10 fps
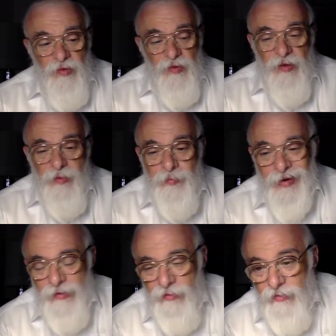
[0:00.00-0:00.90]
their
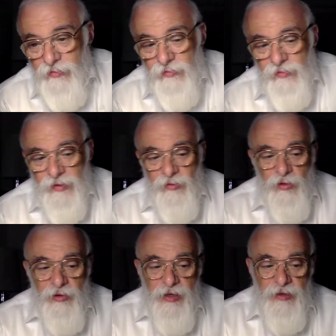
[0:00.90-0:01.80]
bent, their
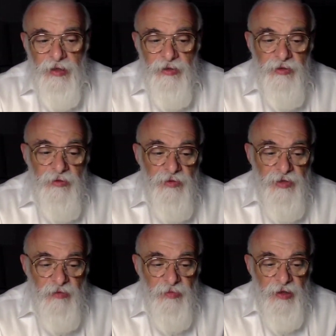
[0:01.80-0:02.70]
orientation.
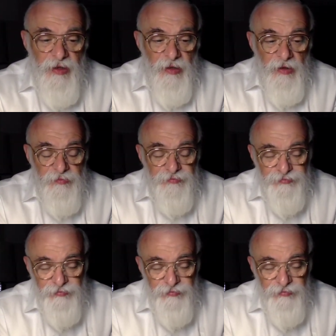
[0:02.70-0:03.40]
shama Hillel,